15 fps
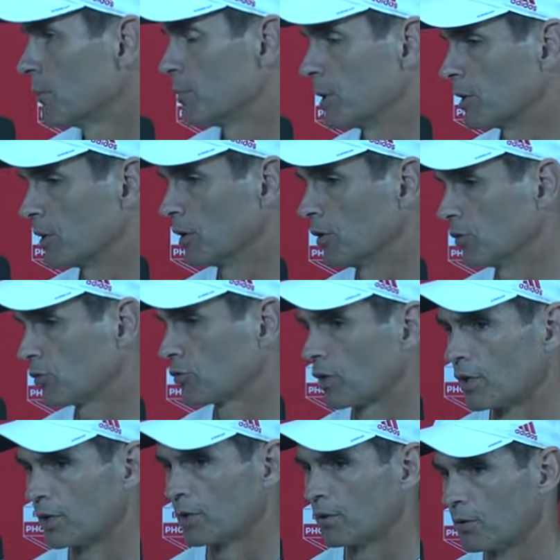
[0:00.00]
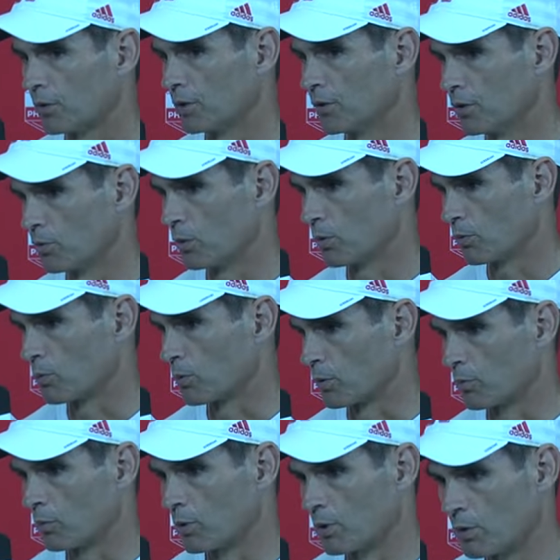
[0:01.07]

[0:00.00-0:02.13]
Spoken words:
because, you know, we're